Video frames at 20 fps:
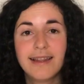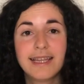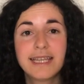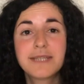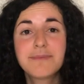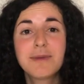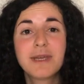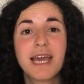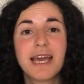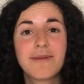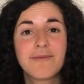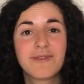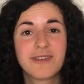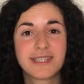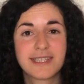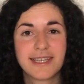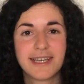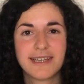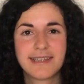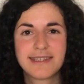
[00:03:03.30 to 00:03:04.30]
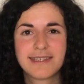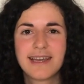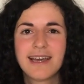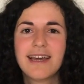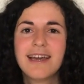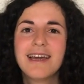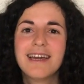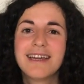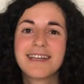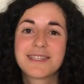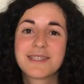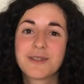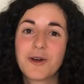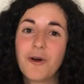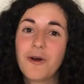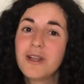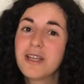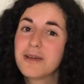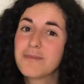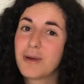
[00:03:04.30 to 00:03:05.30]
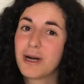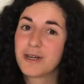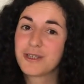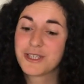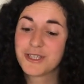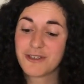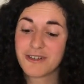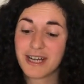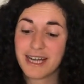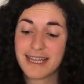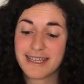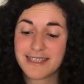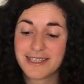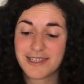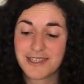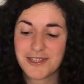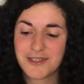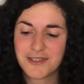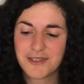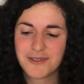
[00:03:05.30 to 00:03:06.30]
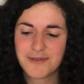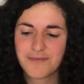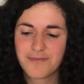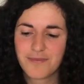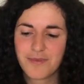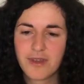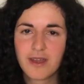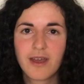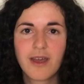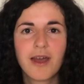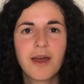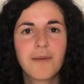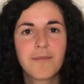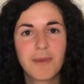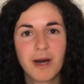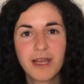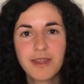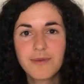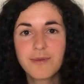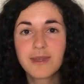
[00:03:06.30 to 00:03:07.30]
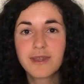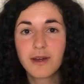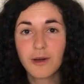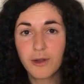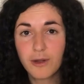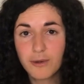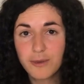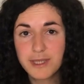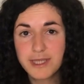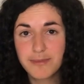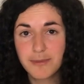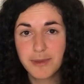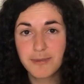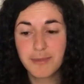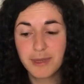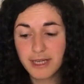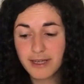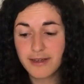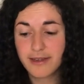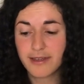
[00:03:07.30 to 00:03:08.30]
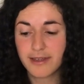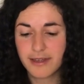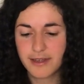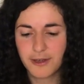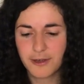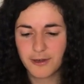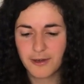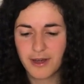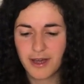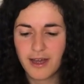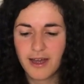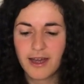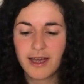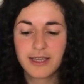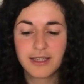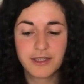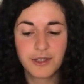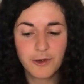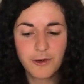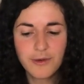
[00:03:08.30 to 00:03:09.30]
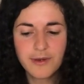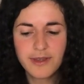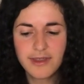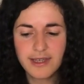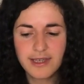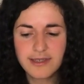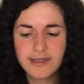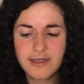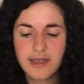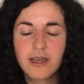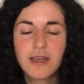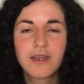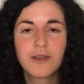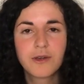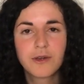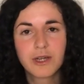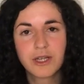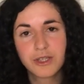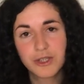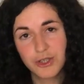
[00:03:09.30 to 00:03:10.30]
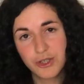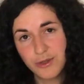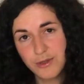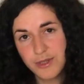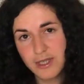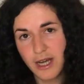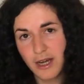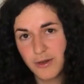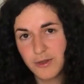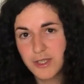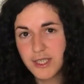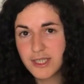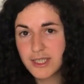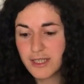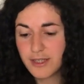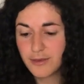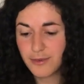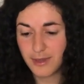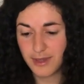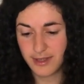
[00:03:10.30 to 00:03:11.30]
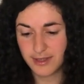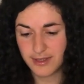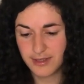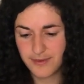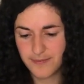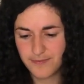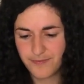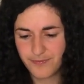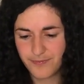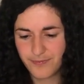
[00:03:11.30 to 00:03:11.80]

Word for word: Let me emphasize, it's all about your attitude. Math will always be bigger than you, and knowing this, you can choose how to deal with it.